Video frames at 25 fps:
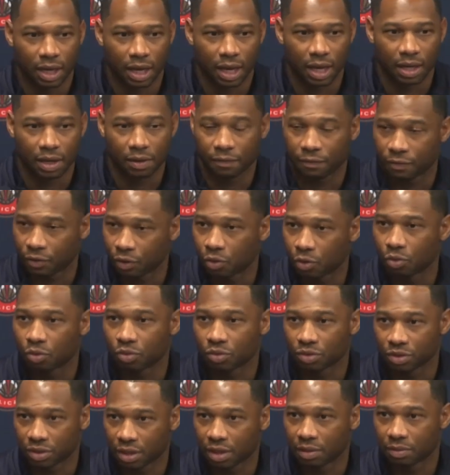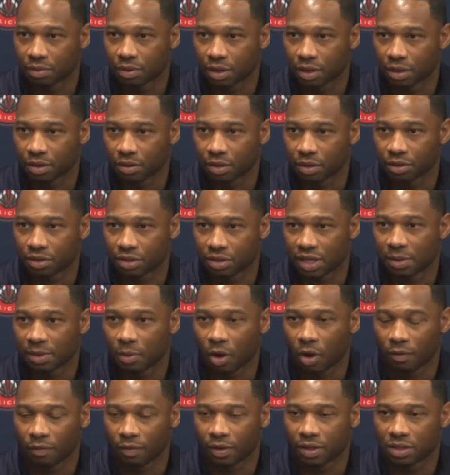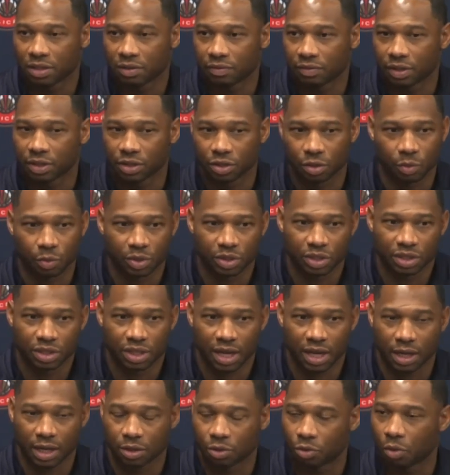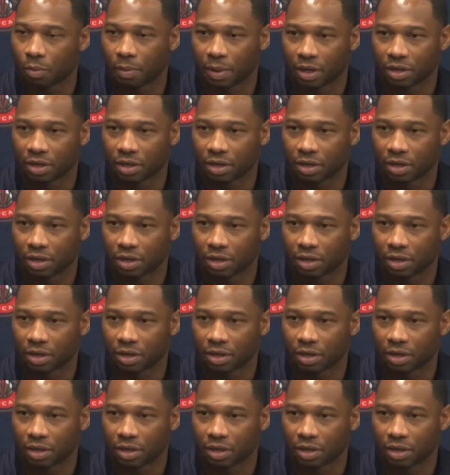and it fuels their team offensively. So we just have to do a